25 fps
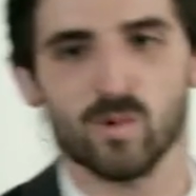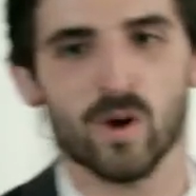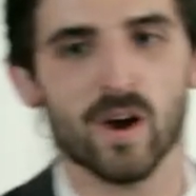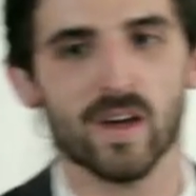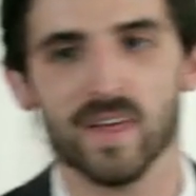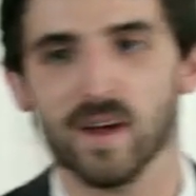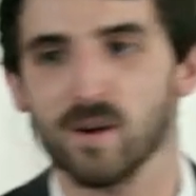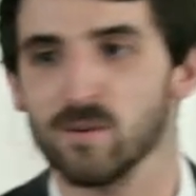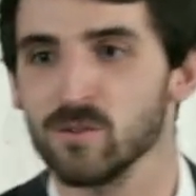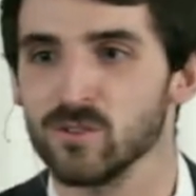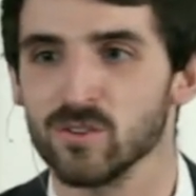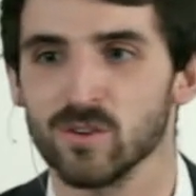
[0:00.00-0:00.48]
"Wow,
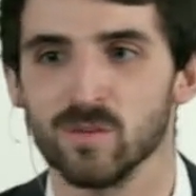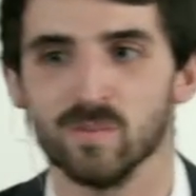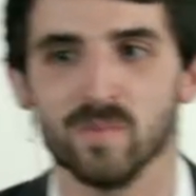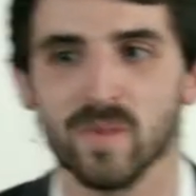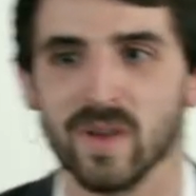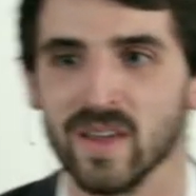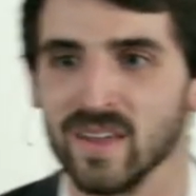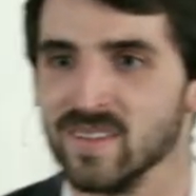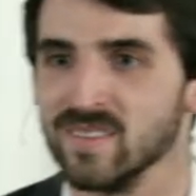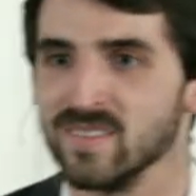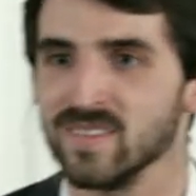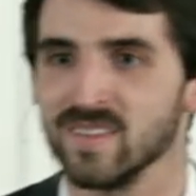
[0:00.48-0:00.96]
that was
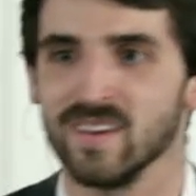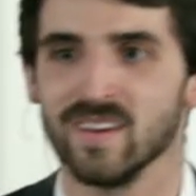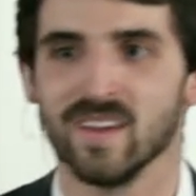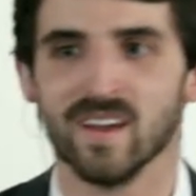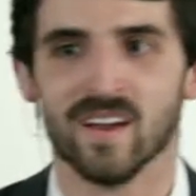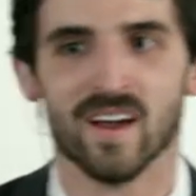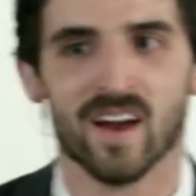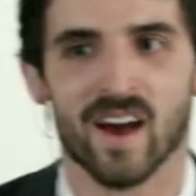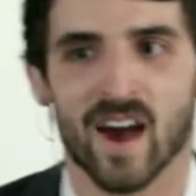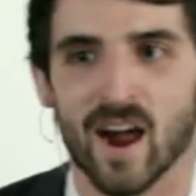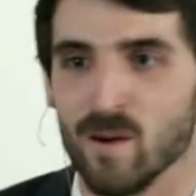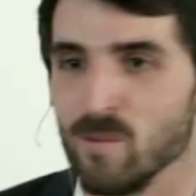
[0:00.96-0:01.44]
amazing.
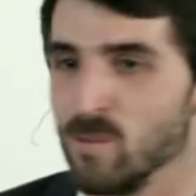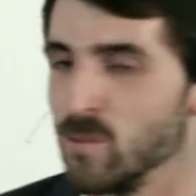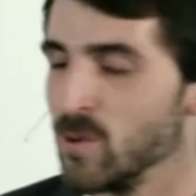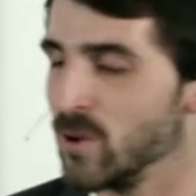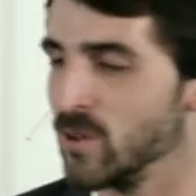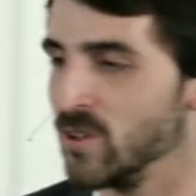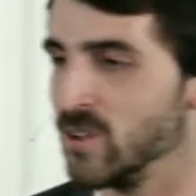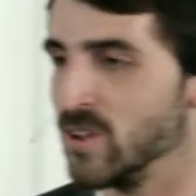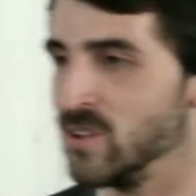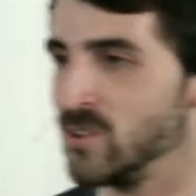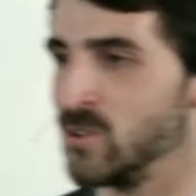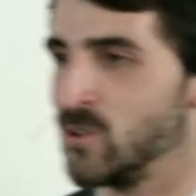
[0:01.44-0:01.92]
I
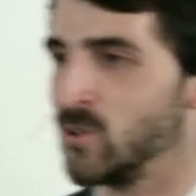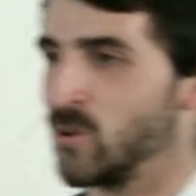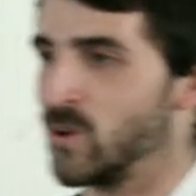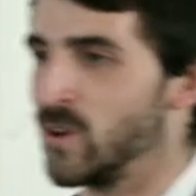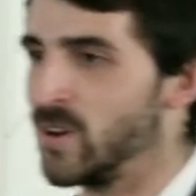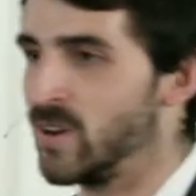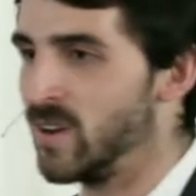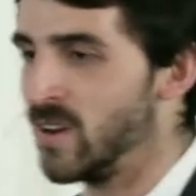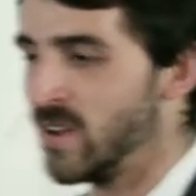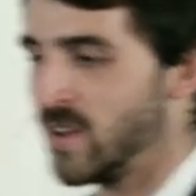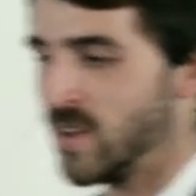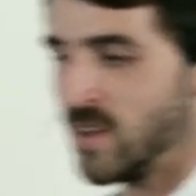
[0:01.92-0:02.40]
really
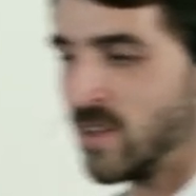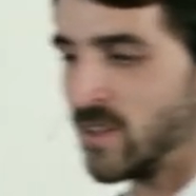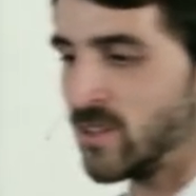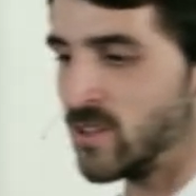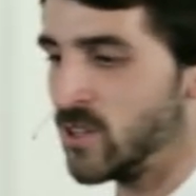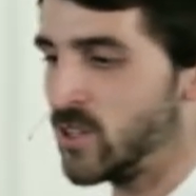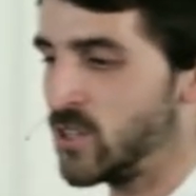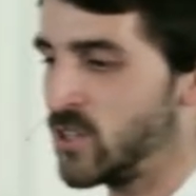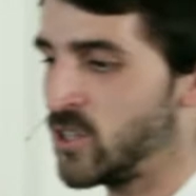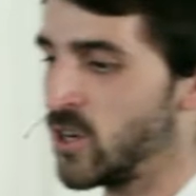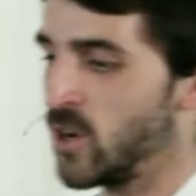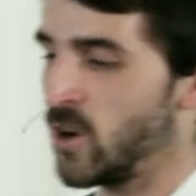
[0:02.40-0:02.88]
enjoyed
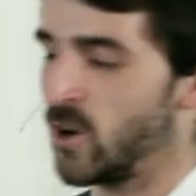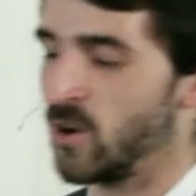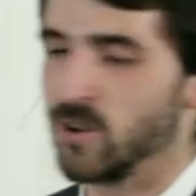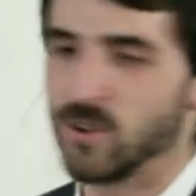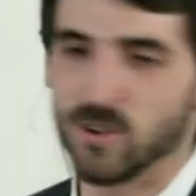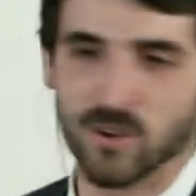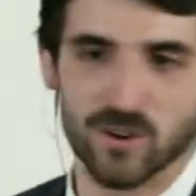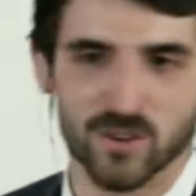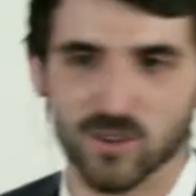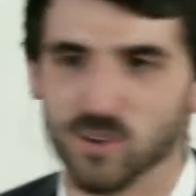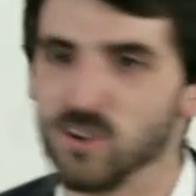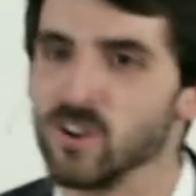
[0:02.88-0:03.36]
the show.
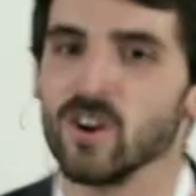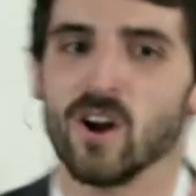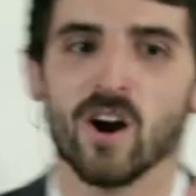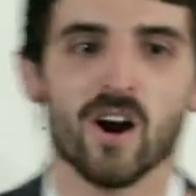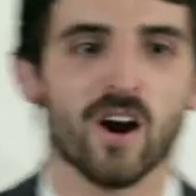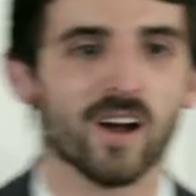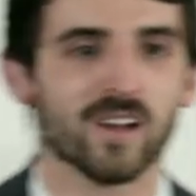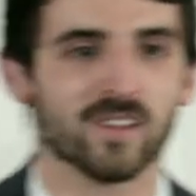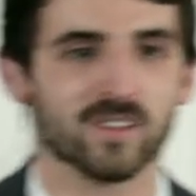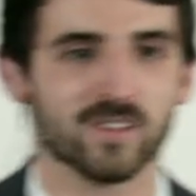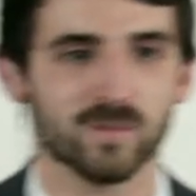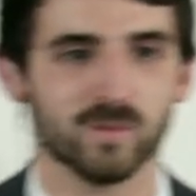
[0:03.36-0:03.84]
You know, you did an
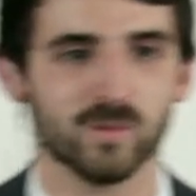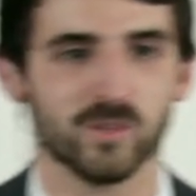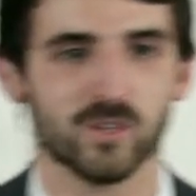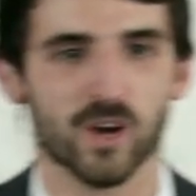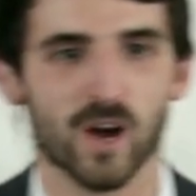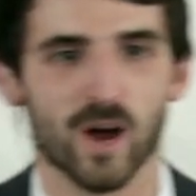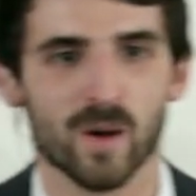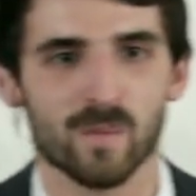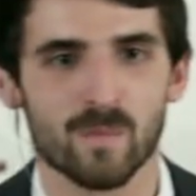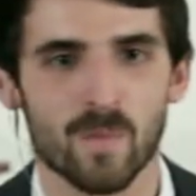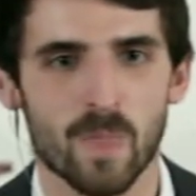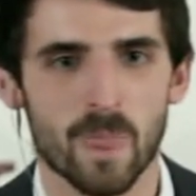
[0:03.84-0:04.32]
awesome
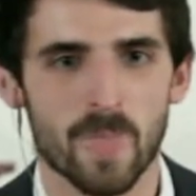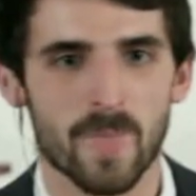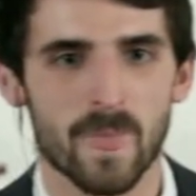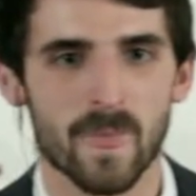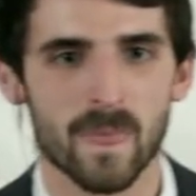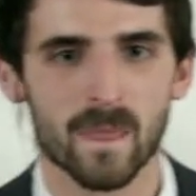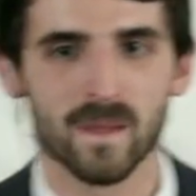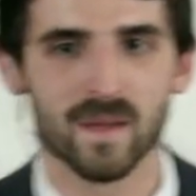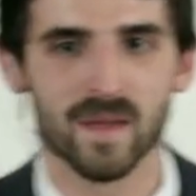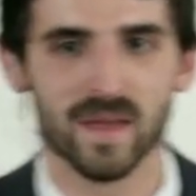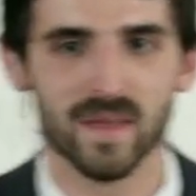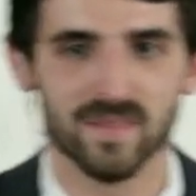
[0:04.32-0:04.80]
job."
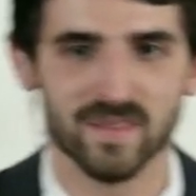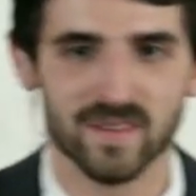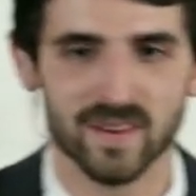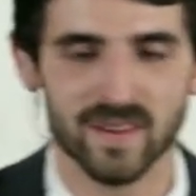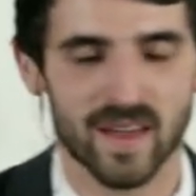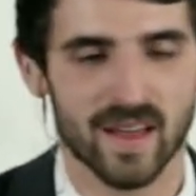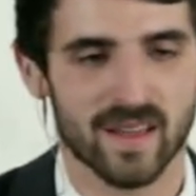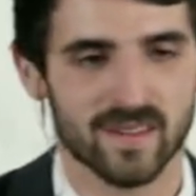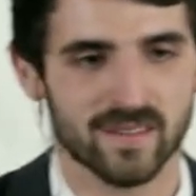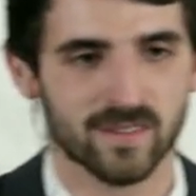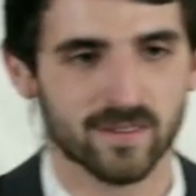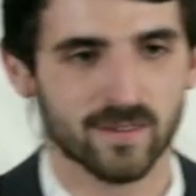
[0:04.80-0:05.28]
And then
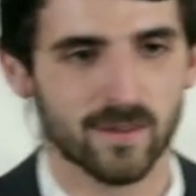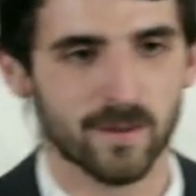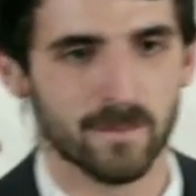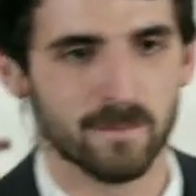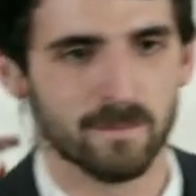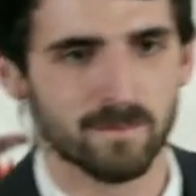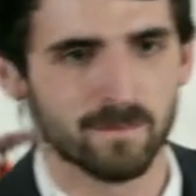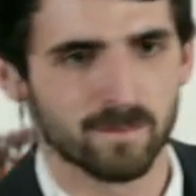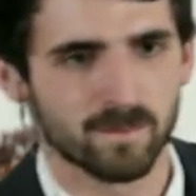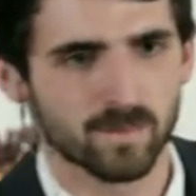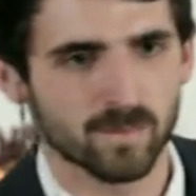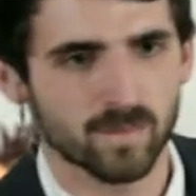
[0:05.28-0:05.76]
he asks
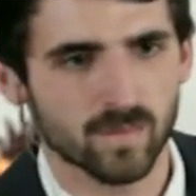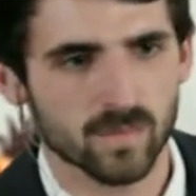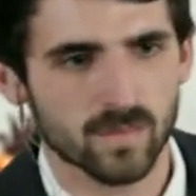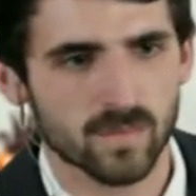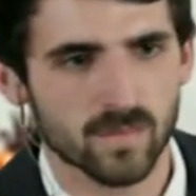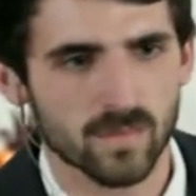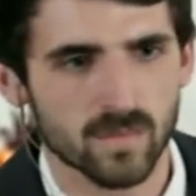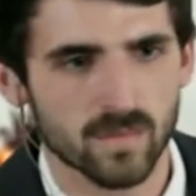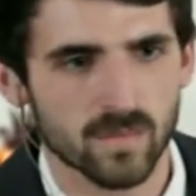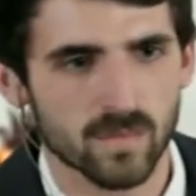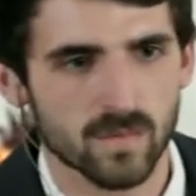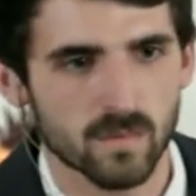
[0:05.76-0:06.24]
him,
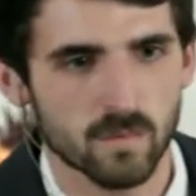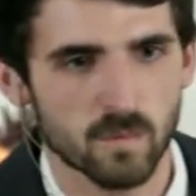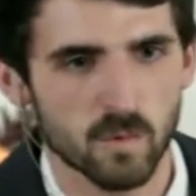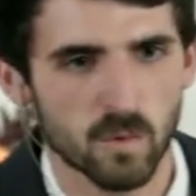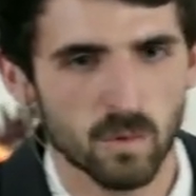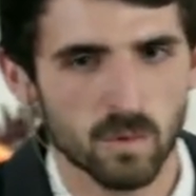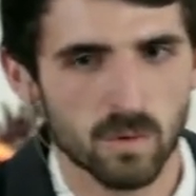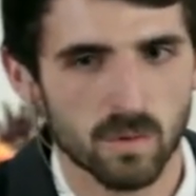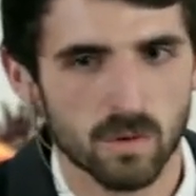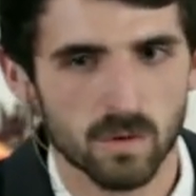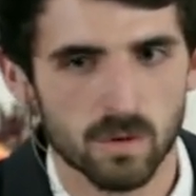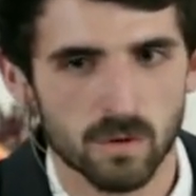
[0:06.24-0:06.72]

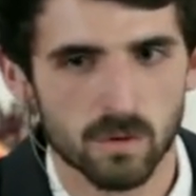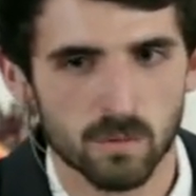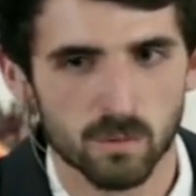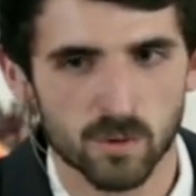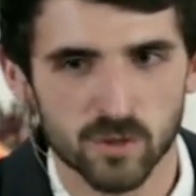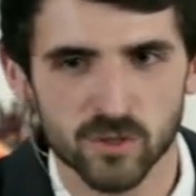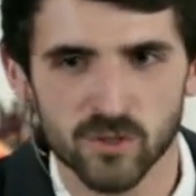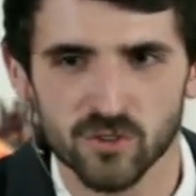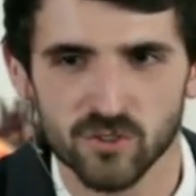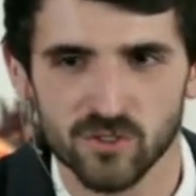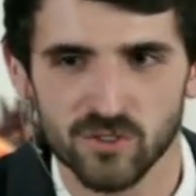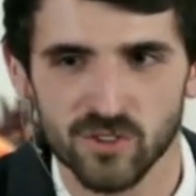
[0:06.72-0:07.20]

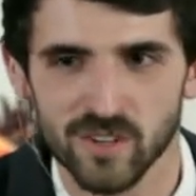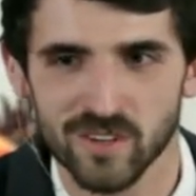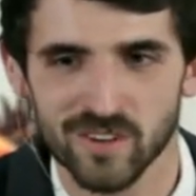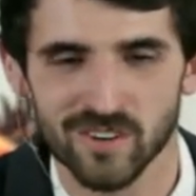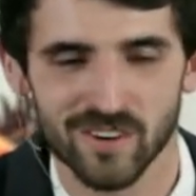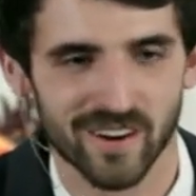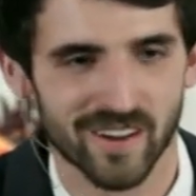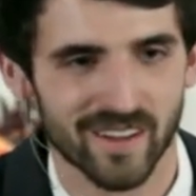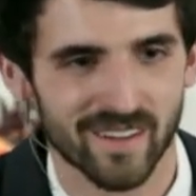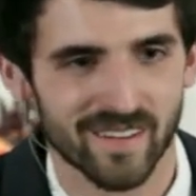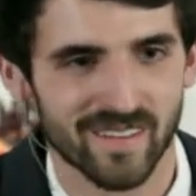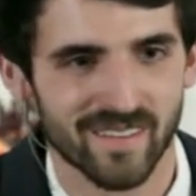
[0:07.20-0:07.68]
"What's your
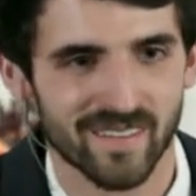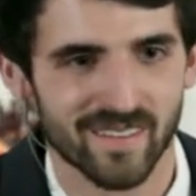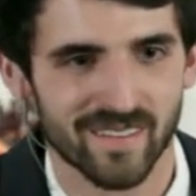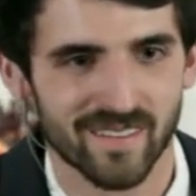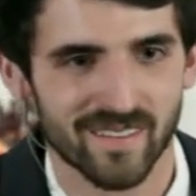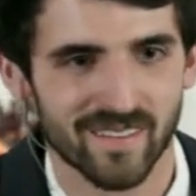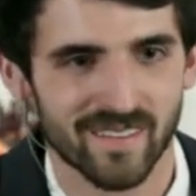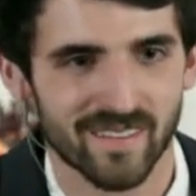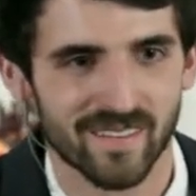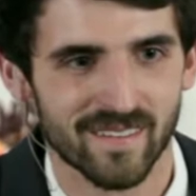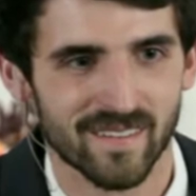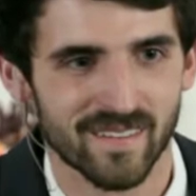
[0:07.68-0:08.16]
secret?
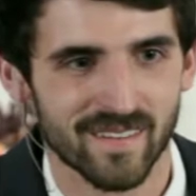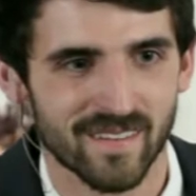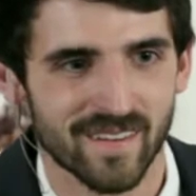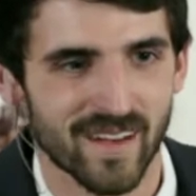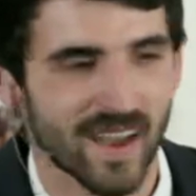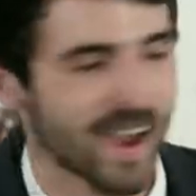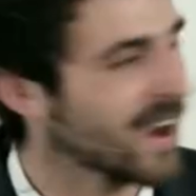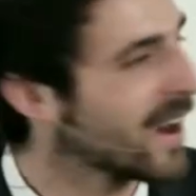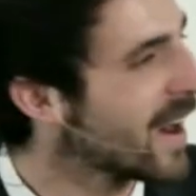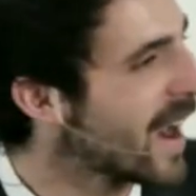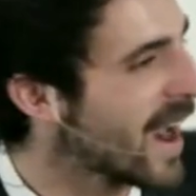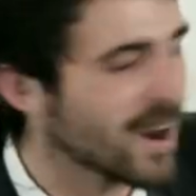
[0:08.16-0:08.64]

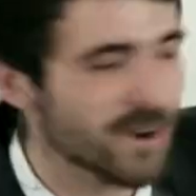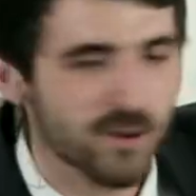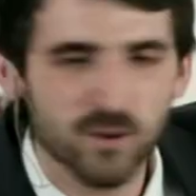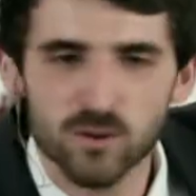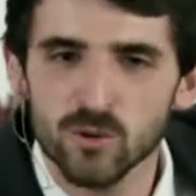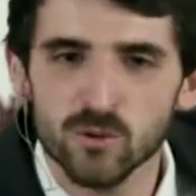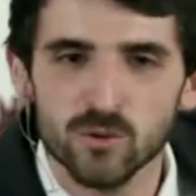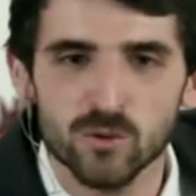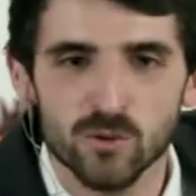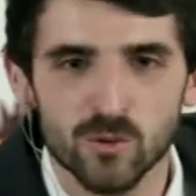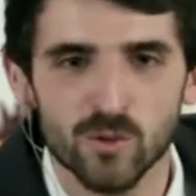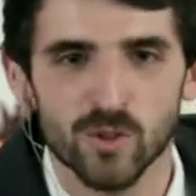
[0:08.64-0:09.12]
How, how do
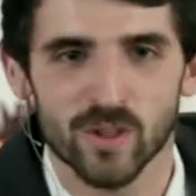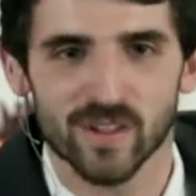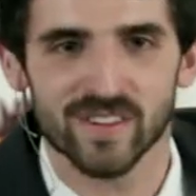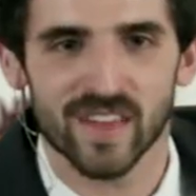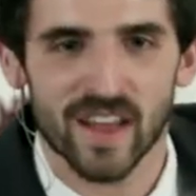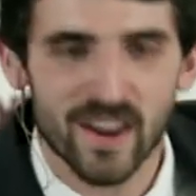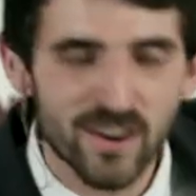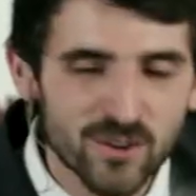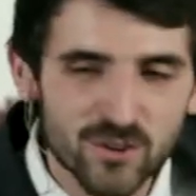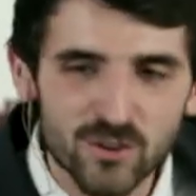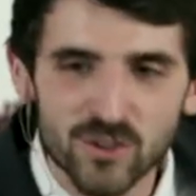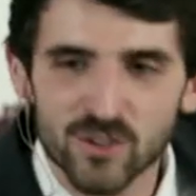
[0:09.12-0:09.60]
you do this?
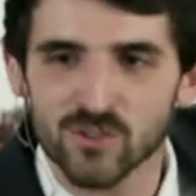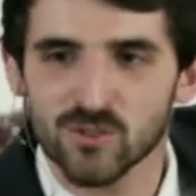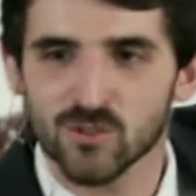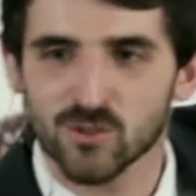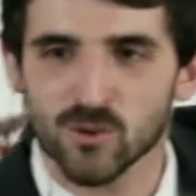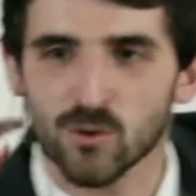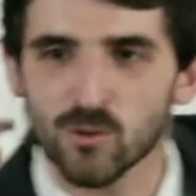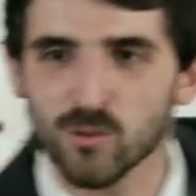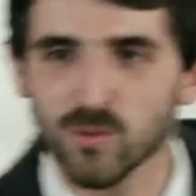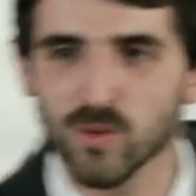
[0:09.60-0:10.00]
How do you get so